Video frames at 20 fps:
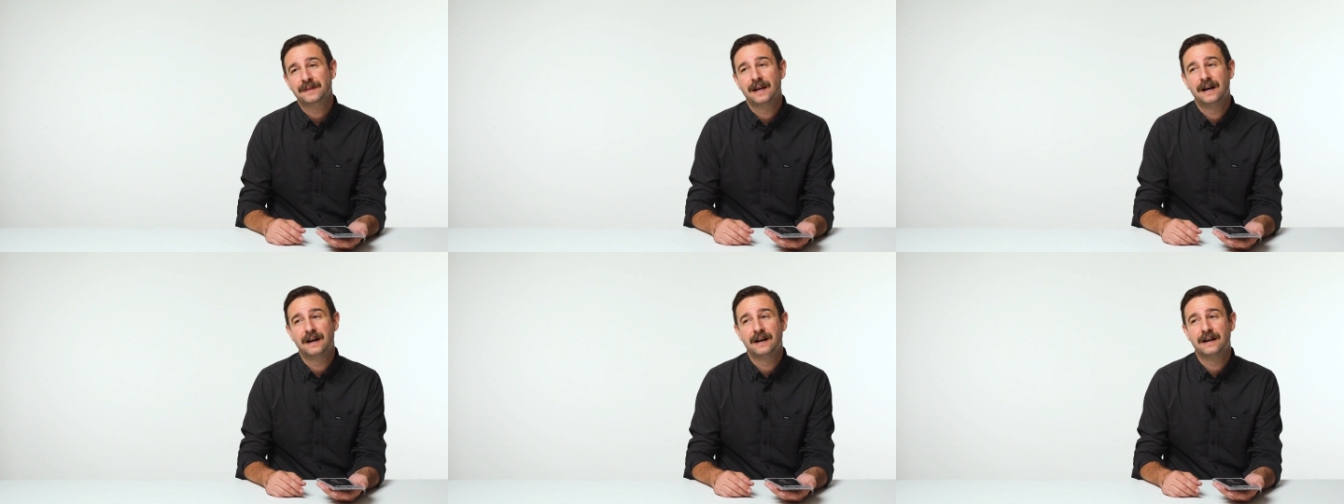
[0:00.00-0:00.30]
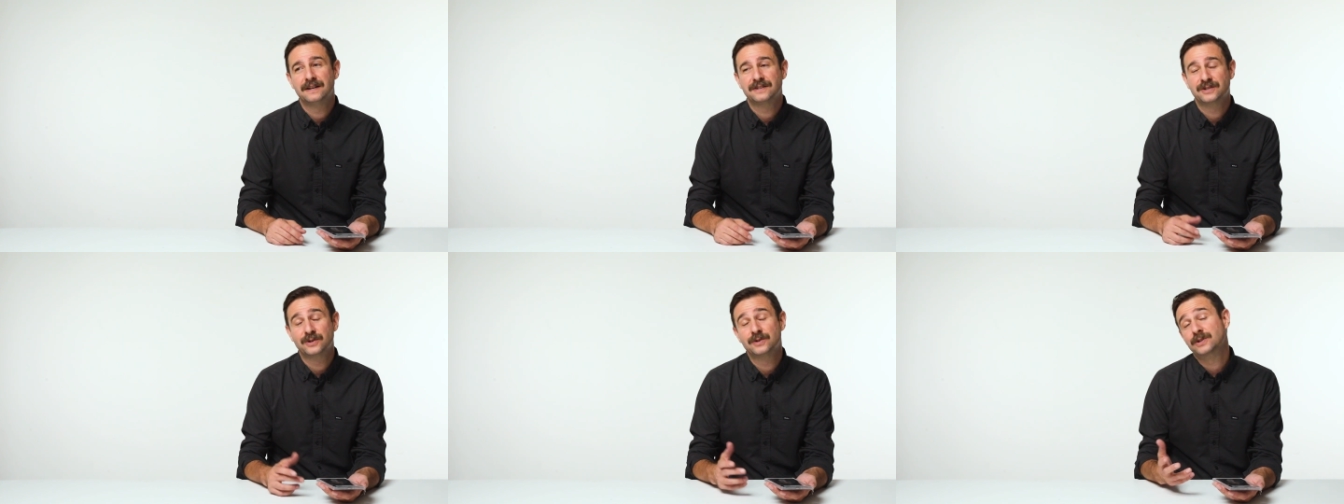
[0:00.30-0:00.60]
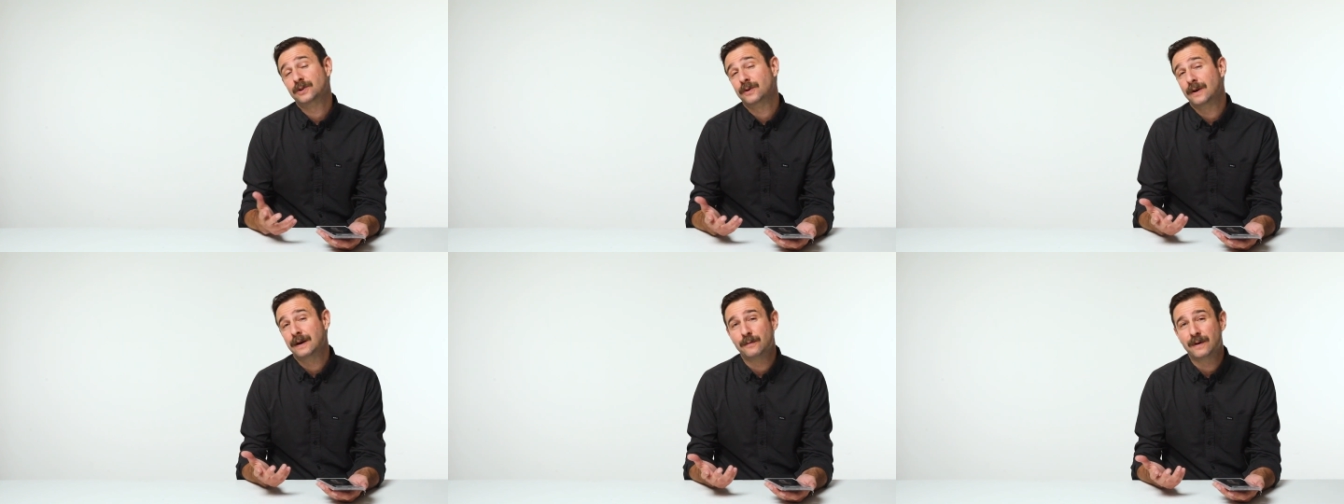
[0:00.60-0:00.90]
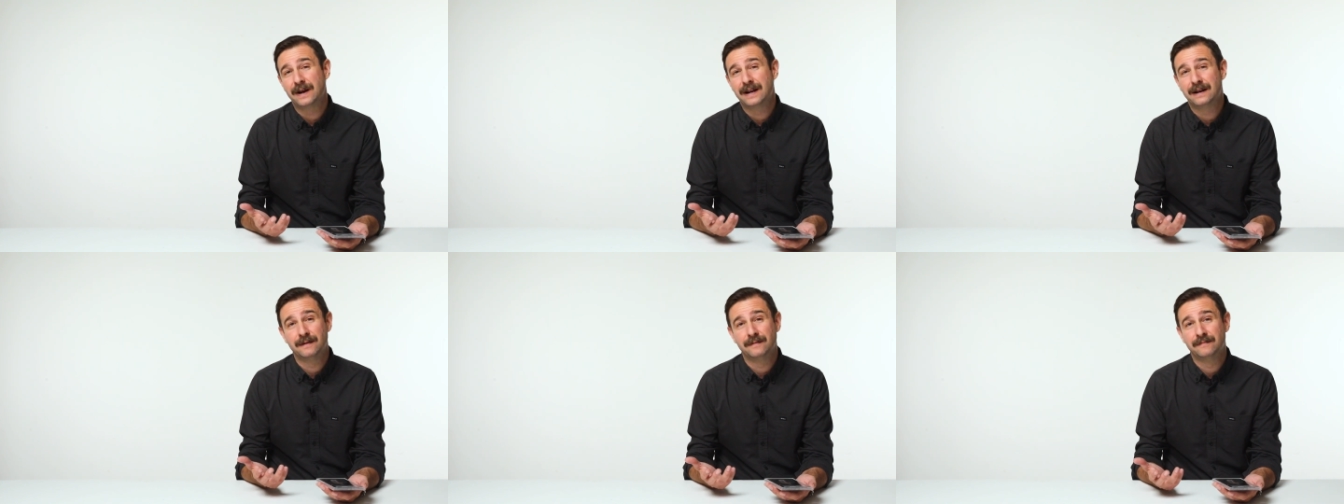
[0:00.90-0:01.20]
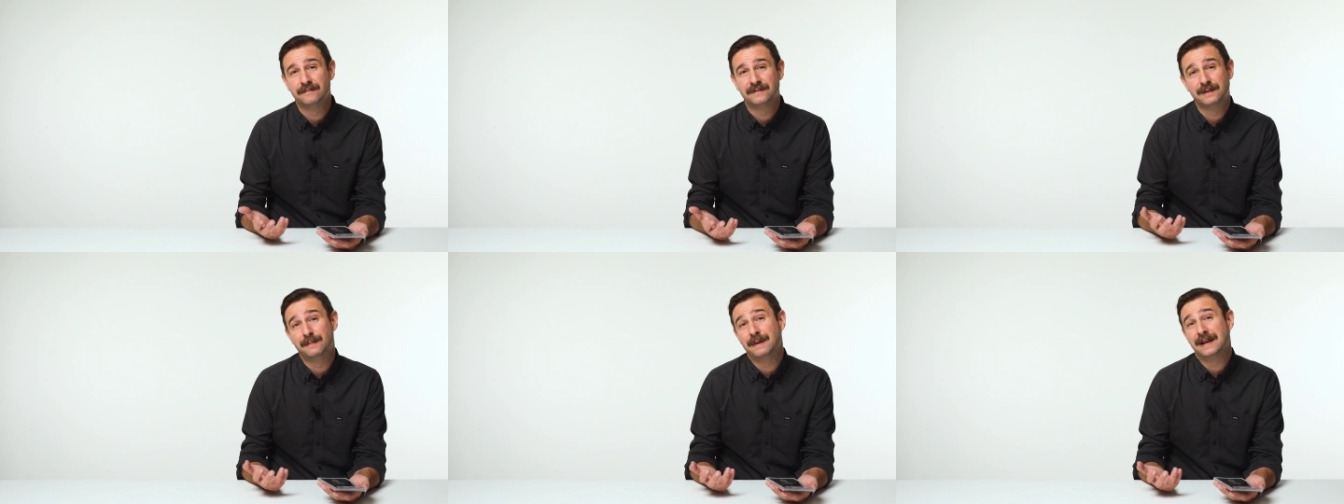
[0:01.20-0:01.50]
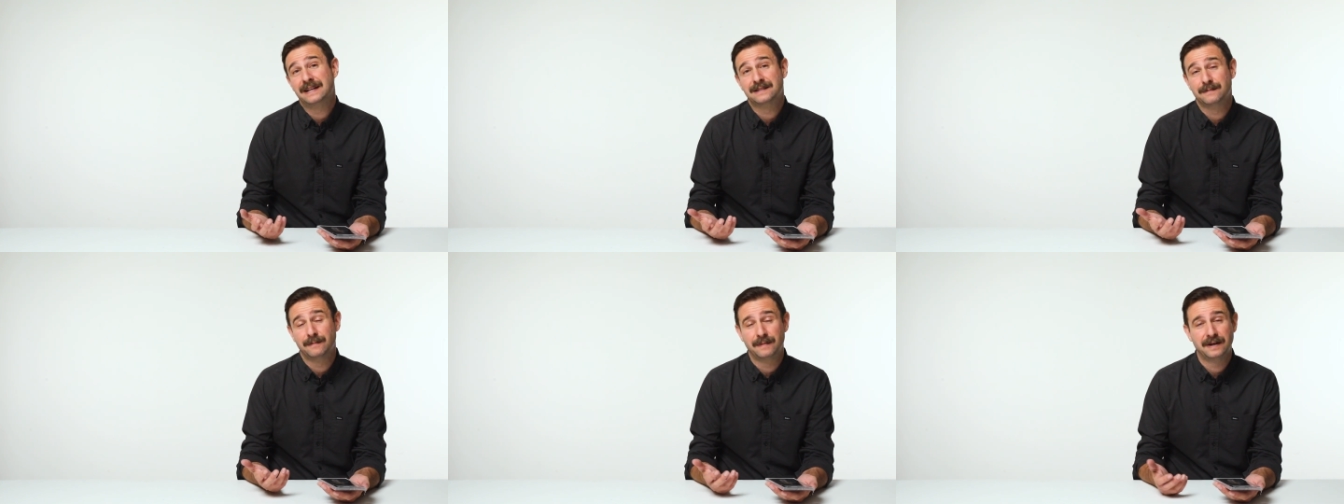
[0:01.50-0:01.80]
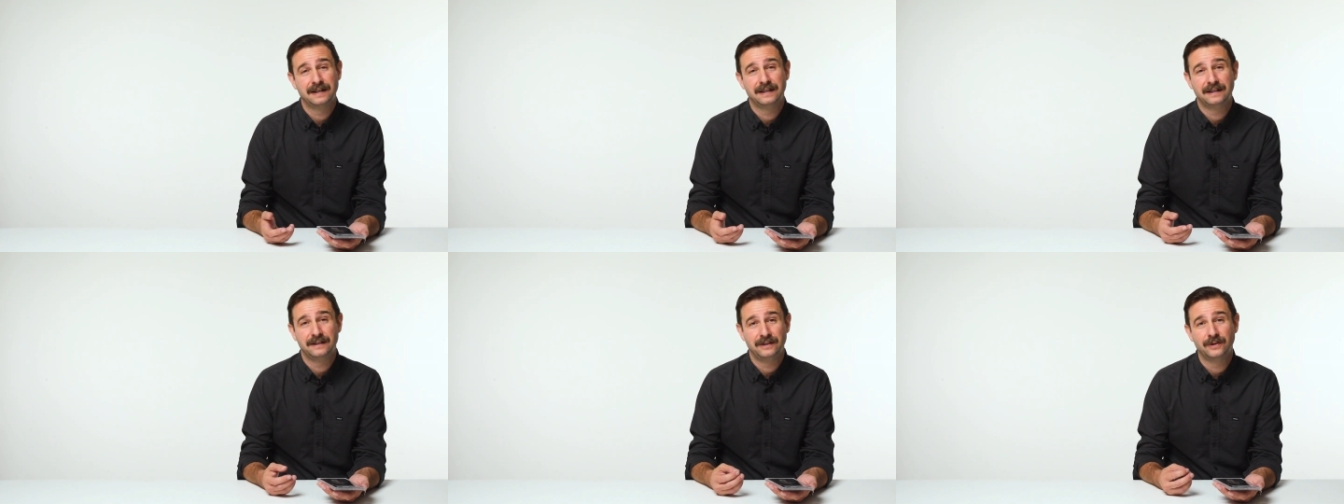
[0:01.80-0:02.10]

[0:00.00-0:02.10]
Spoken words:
So it's a great way to make some money.